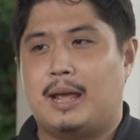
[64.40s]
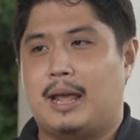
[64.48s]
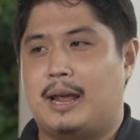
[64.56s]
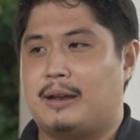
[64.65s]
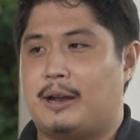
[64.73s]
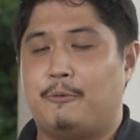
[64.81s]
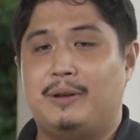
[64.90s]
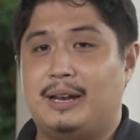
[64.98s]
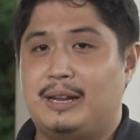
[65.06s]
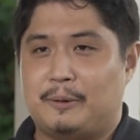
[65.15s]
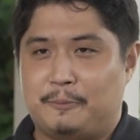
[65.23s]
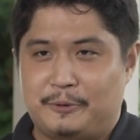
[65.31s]
And I
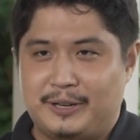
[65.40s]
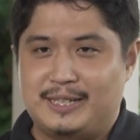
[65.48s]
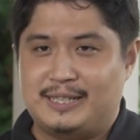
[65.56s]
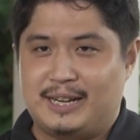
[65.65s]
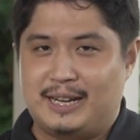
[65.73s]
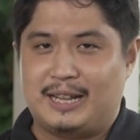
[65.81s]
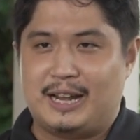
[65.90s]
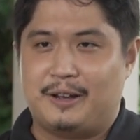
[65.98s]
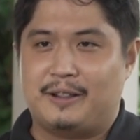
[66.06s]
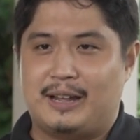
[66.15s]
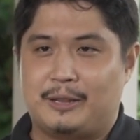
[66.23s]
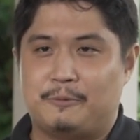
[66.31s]
really appreciate how
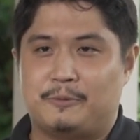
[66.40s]
that